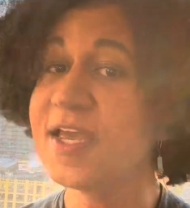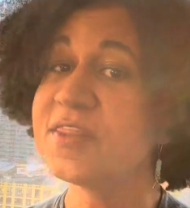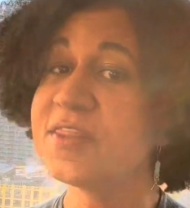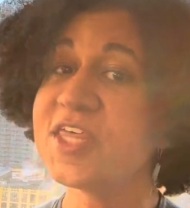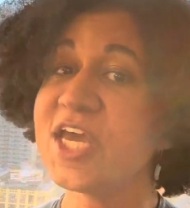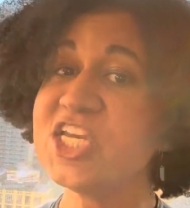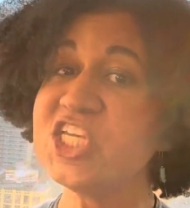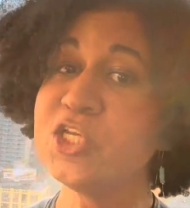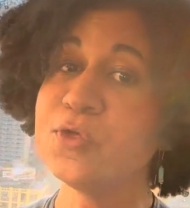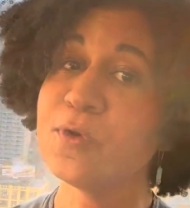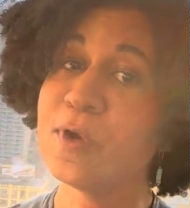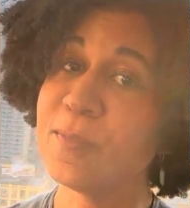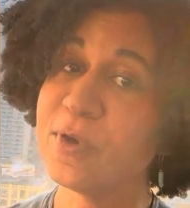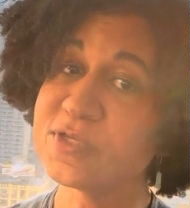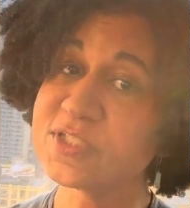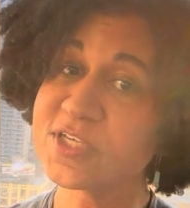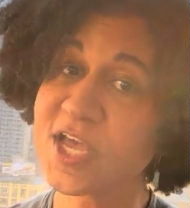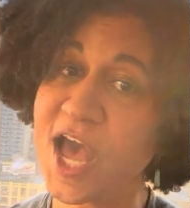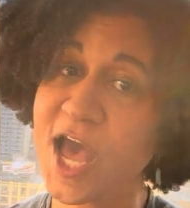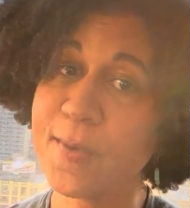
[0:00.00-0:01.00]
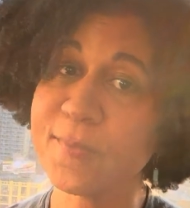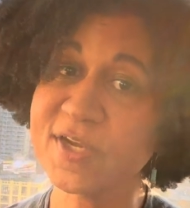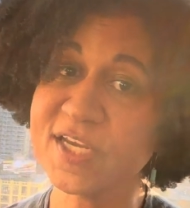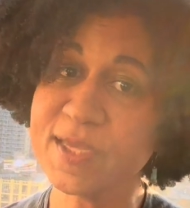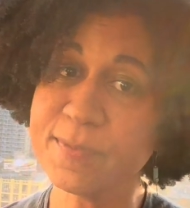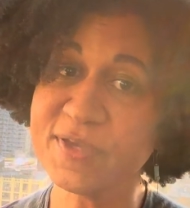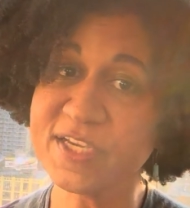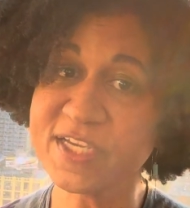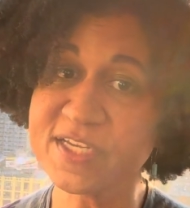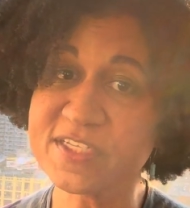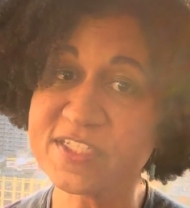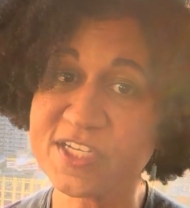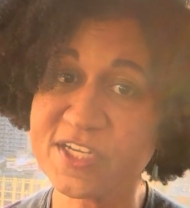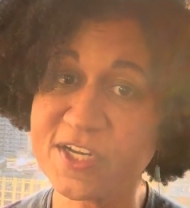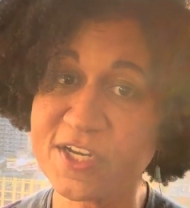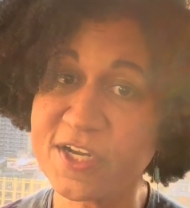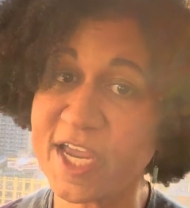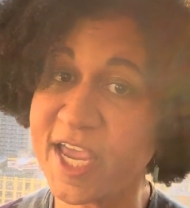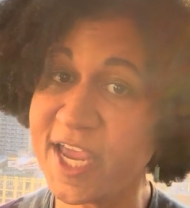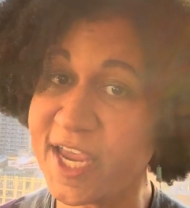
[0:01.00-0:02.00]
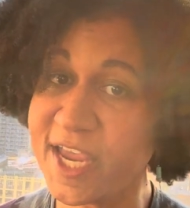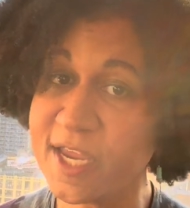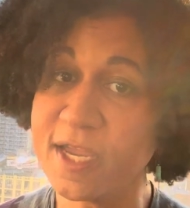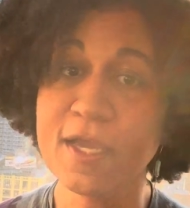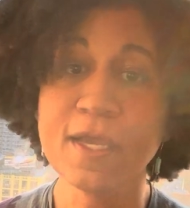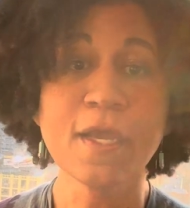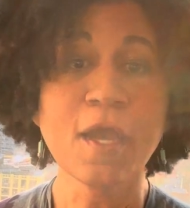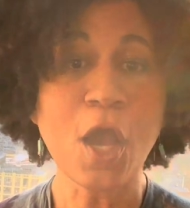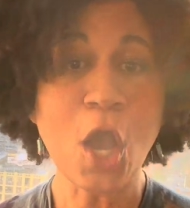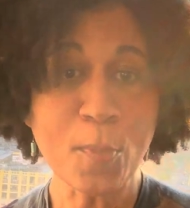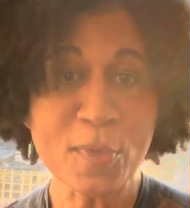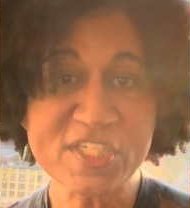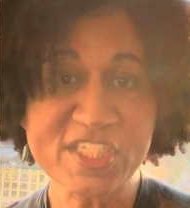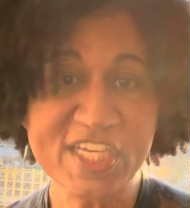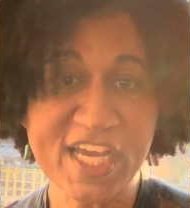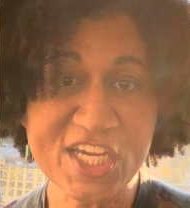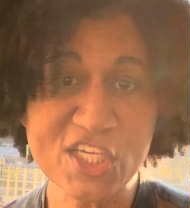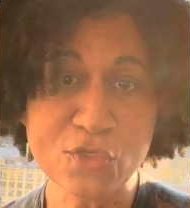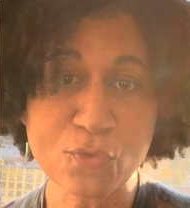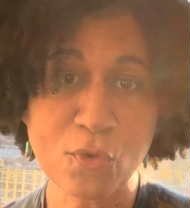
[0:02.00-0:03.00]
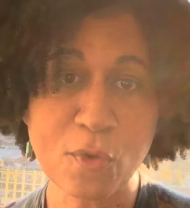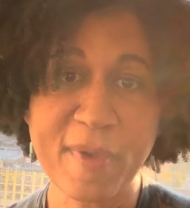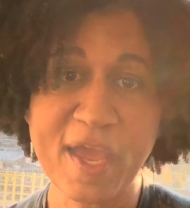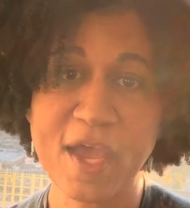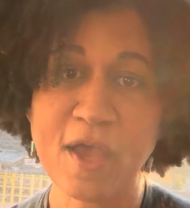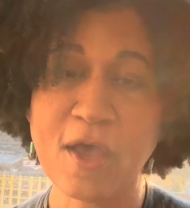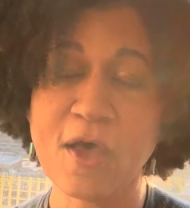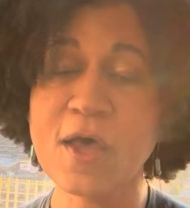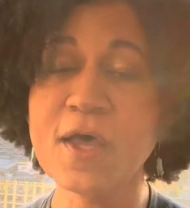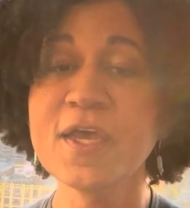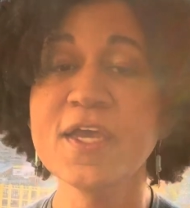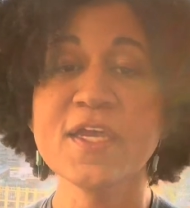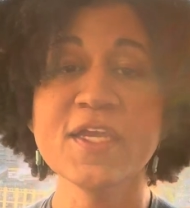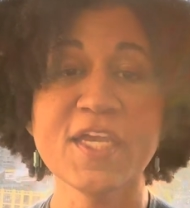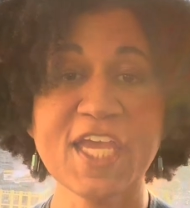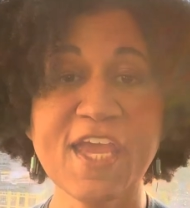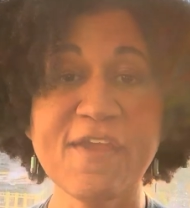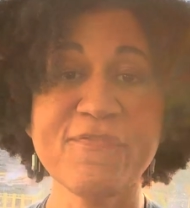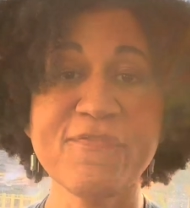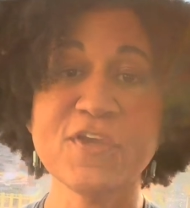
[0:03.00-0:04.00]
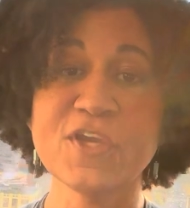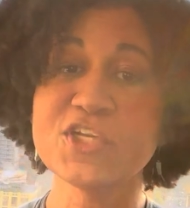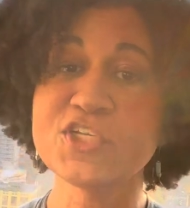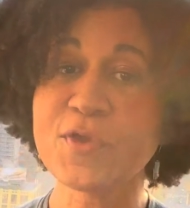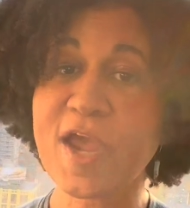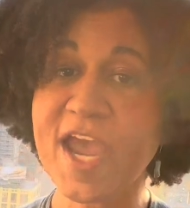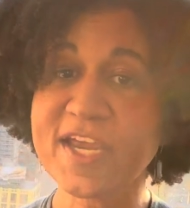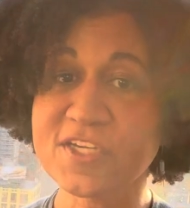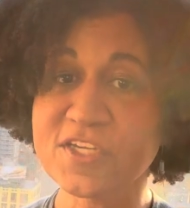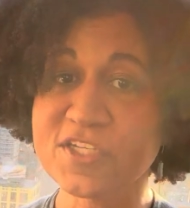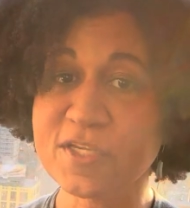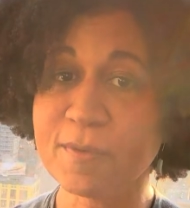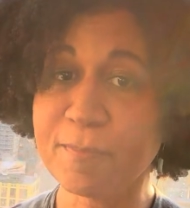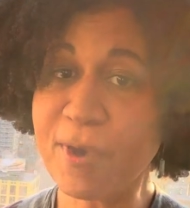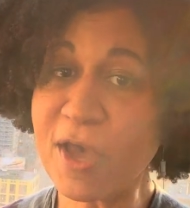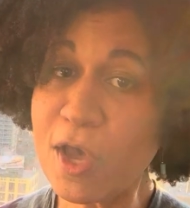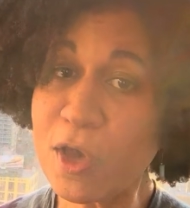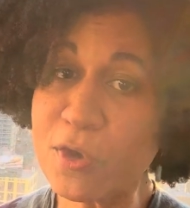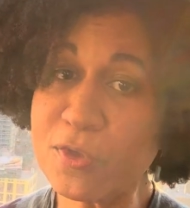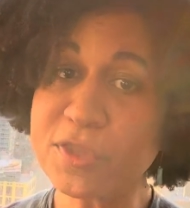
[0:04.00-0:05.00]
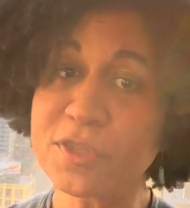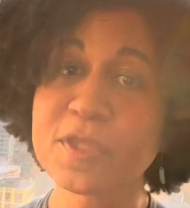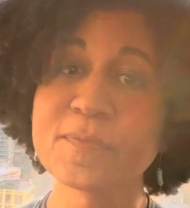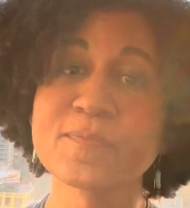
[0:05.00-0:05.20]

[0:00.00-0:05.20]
then you will most commonly be considered a homosexual male. If you're attracted to both,